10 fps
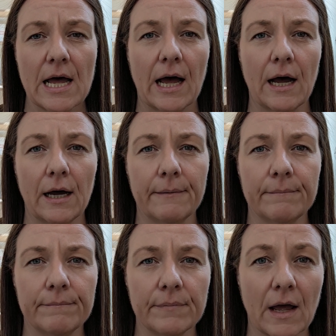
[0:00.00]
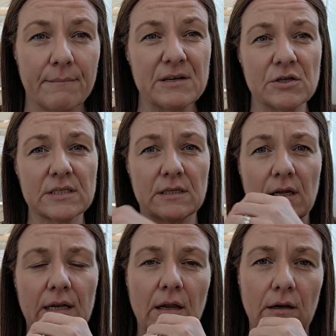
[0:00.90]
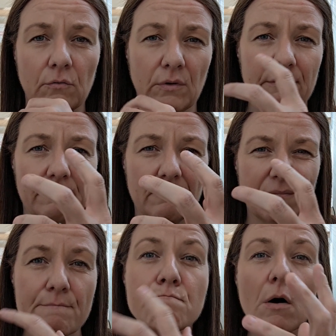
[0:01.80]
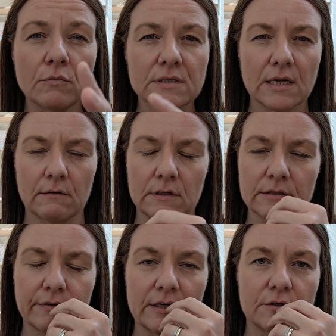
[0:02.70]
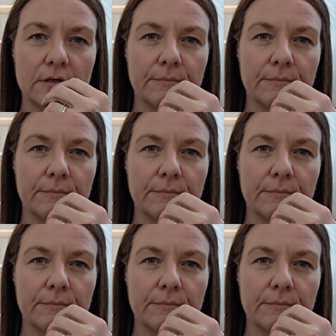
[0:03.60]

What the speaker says: I'm interested in most areas of history,